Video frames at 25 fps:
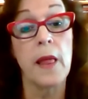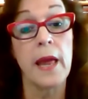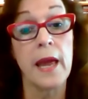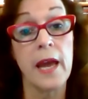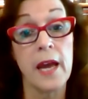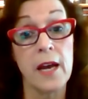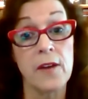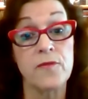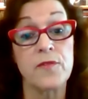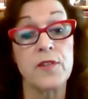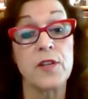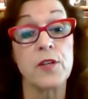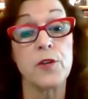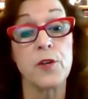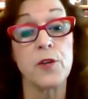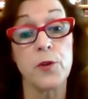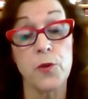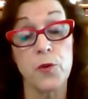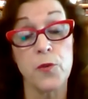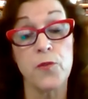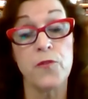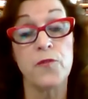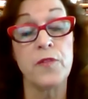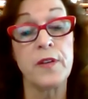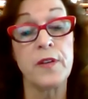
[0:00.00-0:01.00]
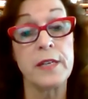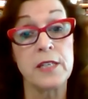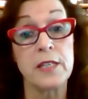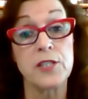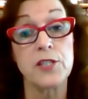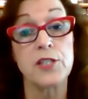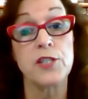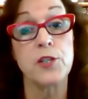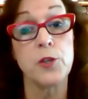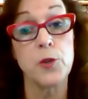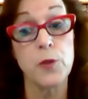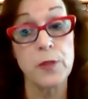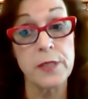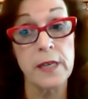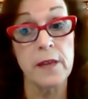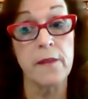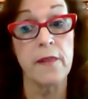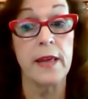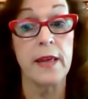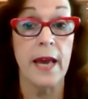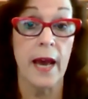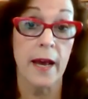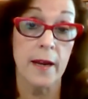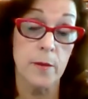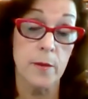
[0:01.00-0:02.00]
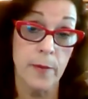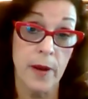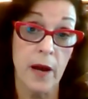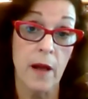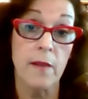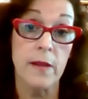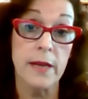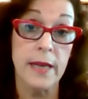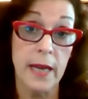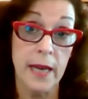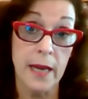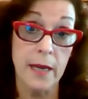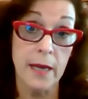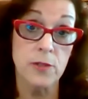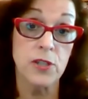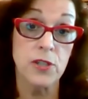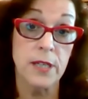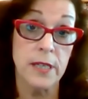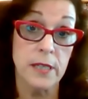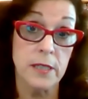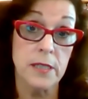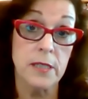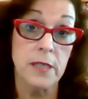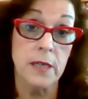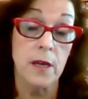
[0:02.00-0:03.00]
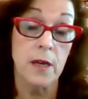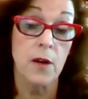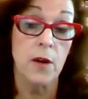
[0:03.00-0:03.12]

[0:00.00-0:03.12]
after you finish using the anabolic agent,